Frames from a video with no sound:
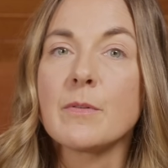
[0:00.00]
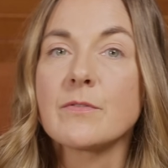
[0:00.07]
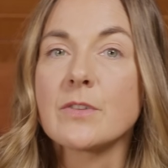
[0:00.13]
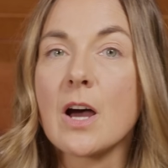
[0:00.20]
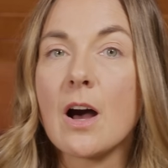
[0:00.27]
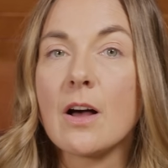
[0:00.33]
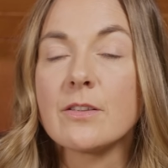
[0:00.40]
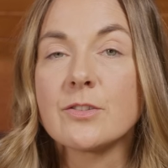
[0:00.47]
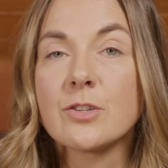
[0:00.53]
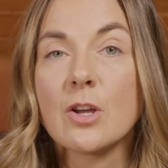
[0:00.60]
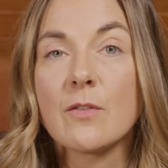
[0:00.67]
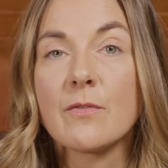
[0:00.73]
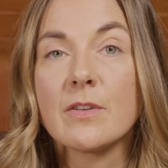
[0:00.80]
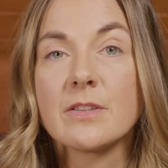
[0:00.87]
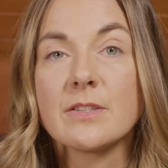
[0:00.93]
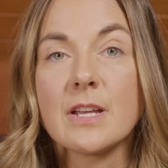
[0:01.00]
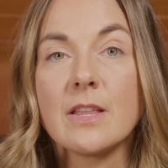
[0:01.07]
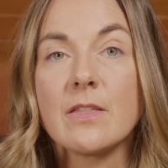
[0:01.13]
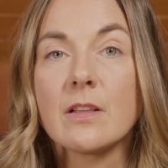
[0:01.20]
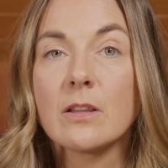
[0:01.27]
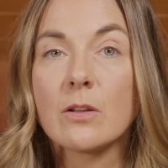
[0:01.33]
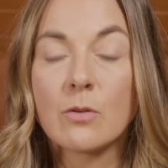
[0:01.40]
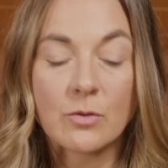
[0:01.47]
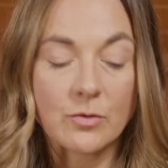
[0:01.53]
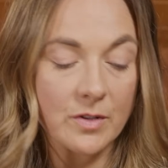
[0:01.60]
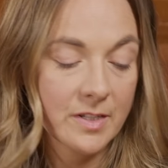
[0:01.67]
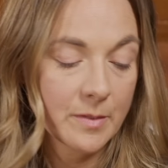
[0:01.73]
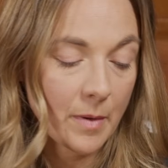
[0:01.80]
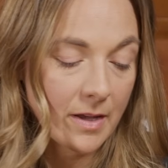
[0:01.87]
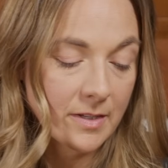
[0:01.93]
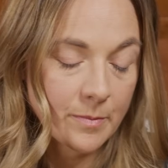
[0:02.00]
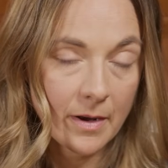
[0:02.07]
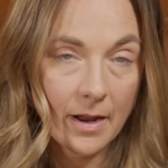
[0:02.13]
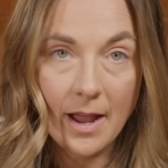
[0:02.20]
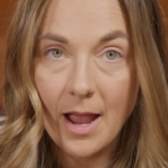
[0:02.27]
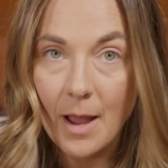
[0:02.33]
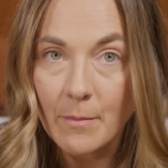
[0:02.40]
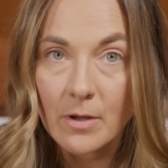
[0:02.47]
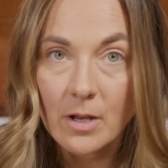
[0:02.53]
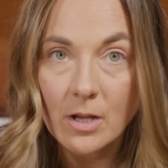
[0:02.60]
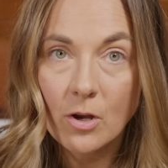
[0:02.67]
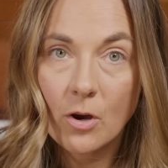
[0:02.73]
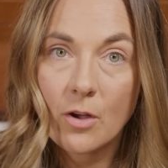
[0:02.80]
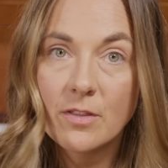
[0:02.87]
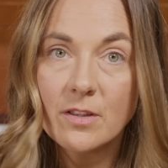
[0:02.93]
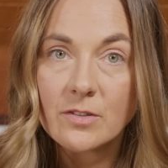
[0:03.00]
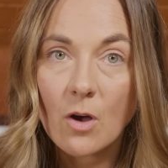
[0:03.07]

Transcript: of tiled surface in the laundry space, but I am going to go this